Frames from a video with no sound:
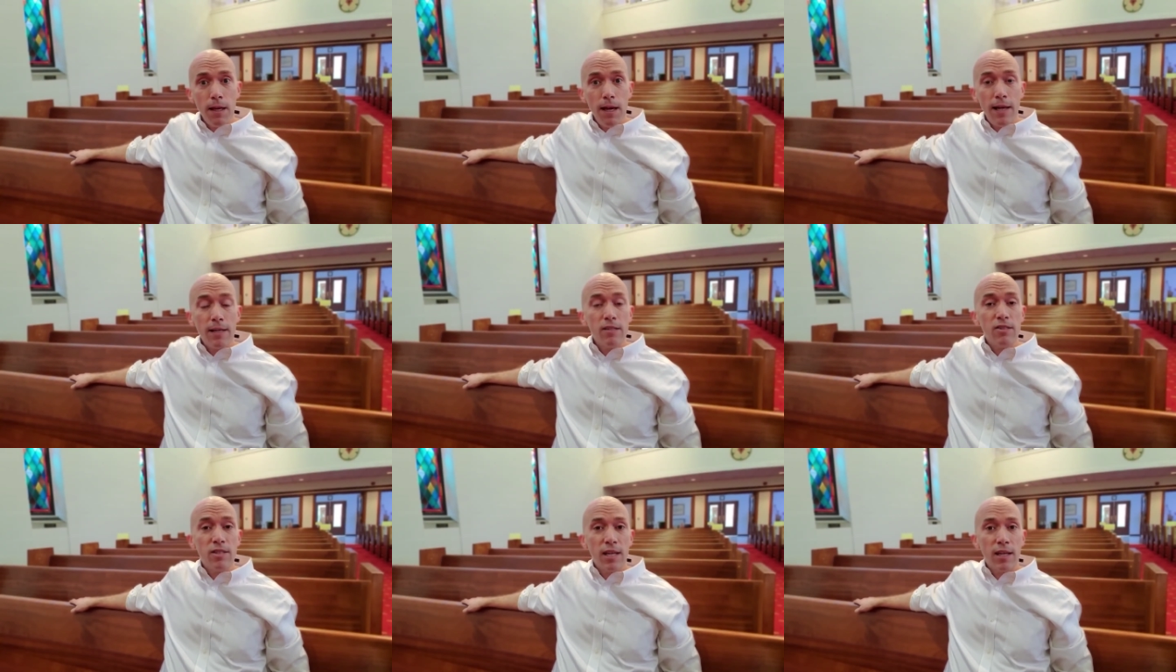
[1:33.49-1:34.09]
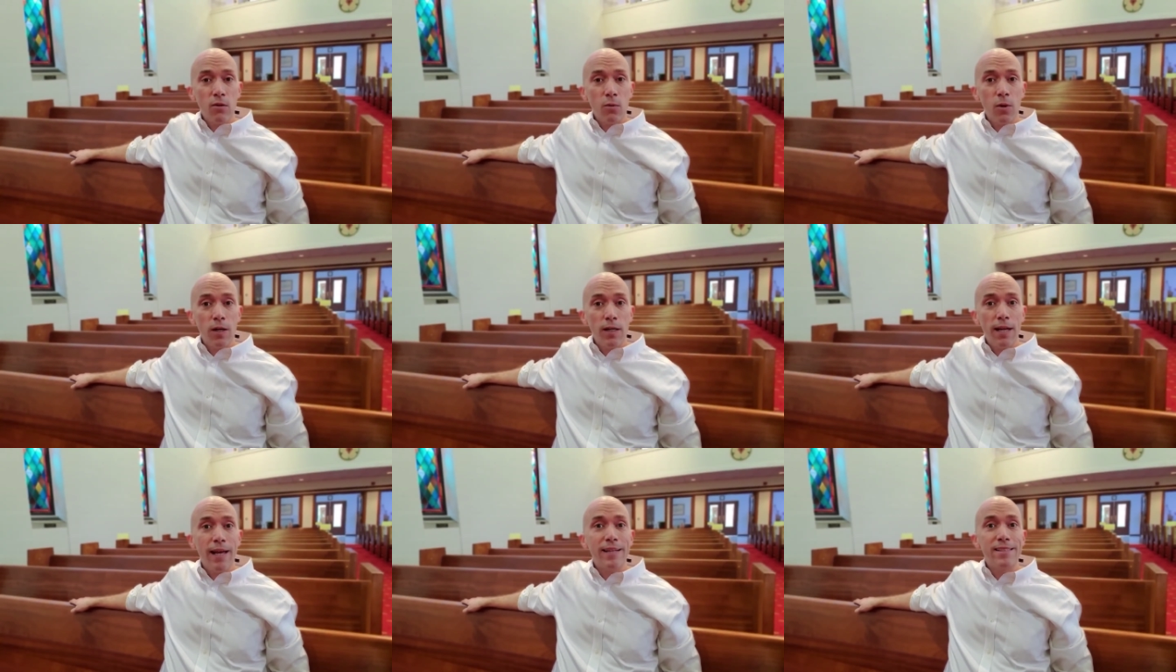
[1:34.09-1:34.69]
and a second
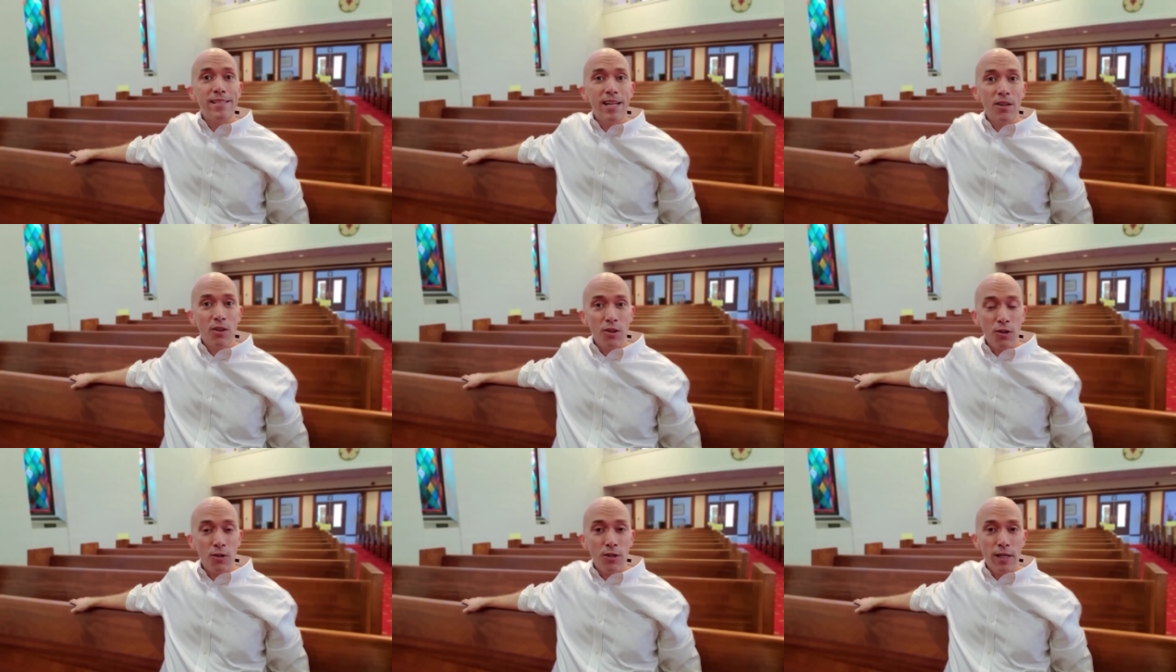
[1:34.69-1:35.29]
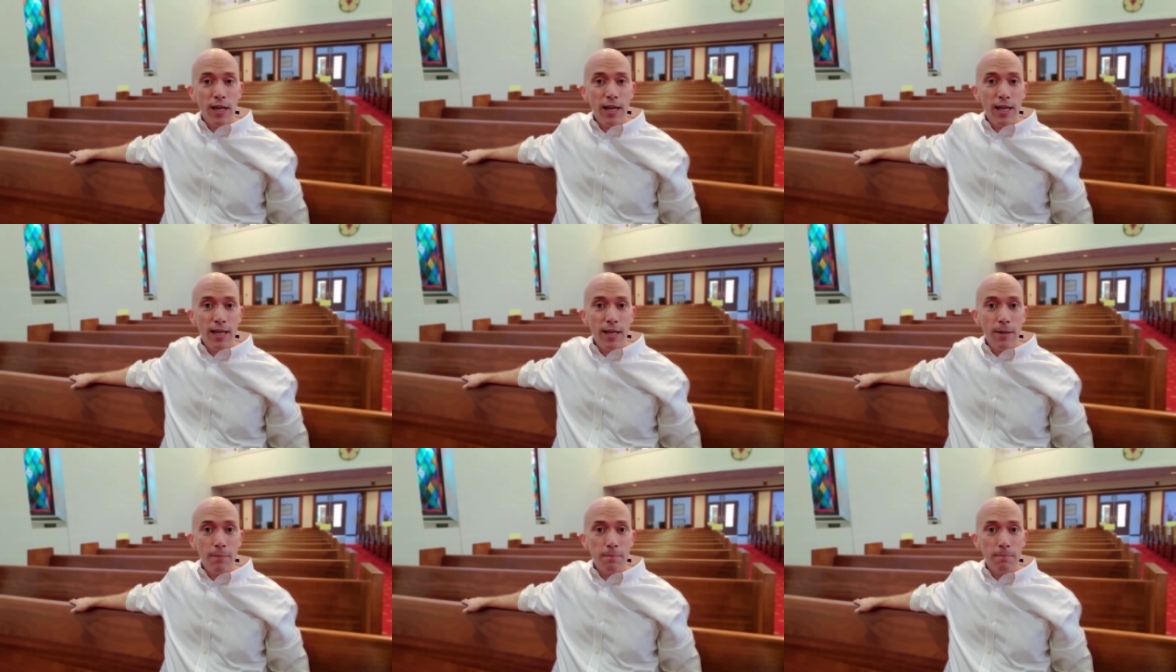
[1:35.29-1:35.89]
one at 10:30
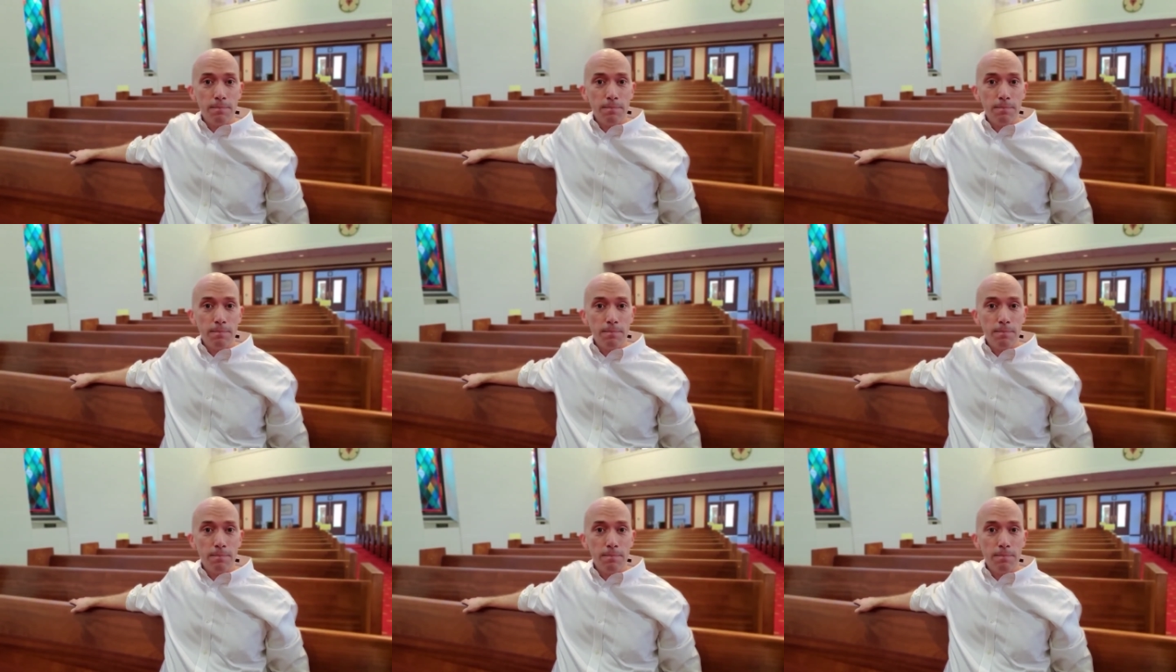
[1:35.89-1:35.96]
a.m.